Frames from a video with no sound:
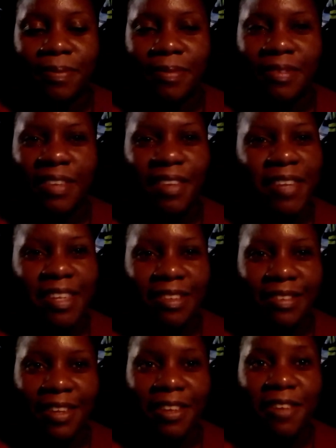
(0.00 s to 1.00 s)
self-date
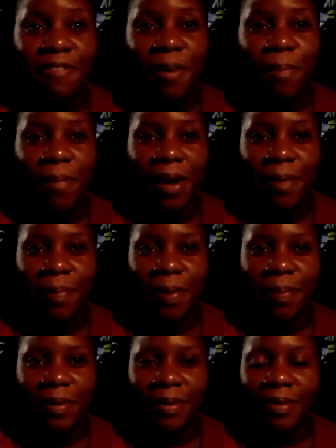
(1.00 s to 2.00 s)
yourself. If you're married
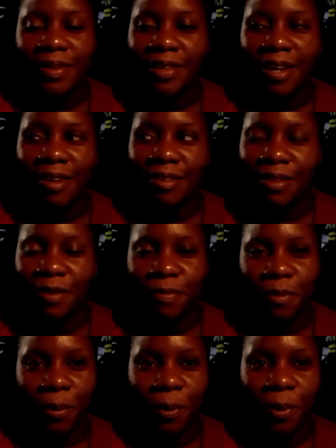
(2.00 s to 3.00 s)
people, carry yourself
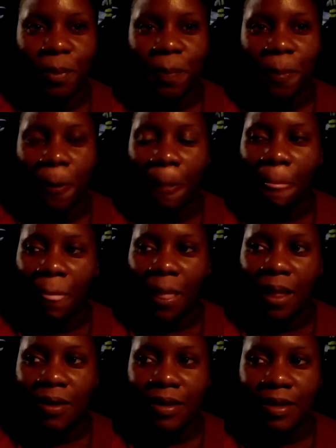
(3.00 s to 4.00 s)
out.
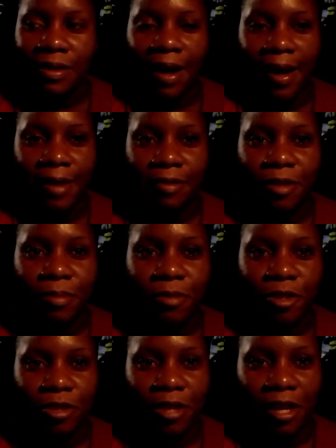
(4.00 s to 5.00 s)
Go eat the ice cream, go
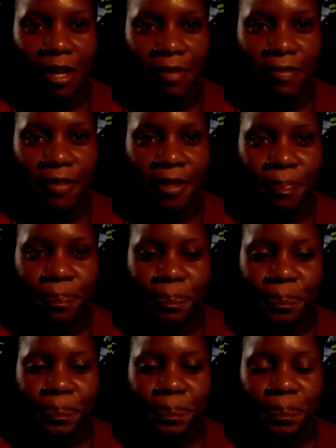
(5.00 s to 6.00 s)
drink a coffee.
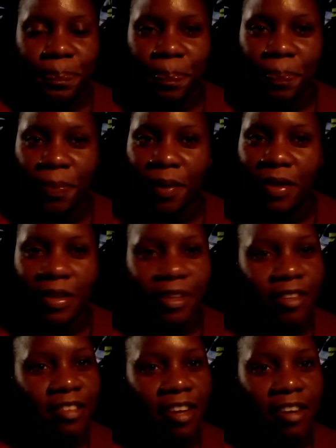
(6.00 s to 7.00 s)

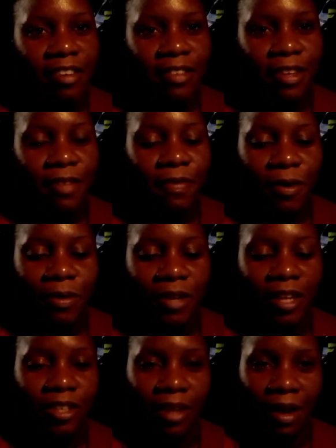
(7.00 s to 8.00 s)
Just carry yourself out,
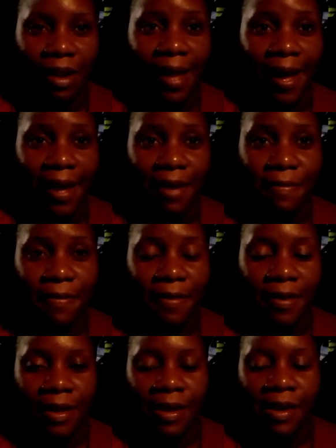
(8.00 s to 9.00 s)
enjoy life.
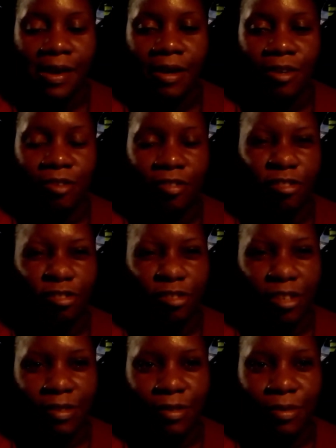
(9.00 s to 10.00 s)
Don't
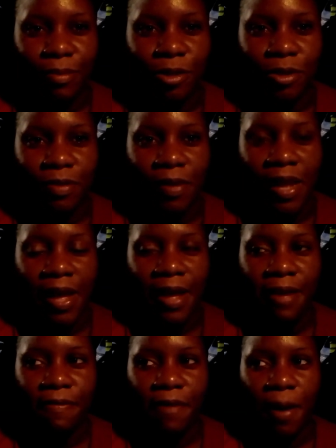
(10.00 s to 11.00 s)
stress too much over
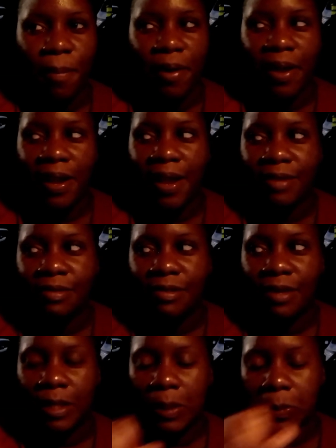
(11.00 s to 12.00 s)
life. I'm
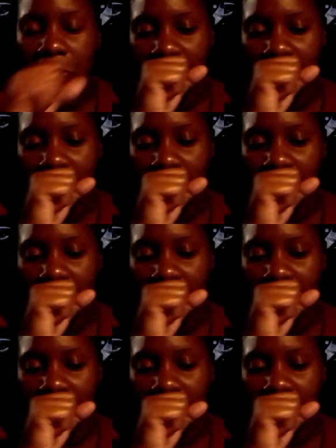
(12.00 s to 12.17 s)
realizing,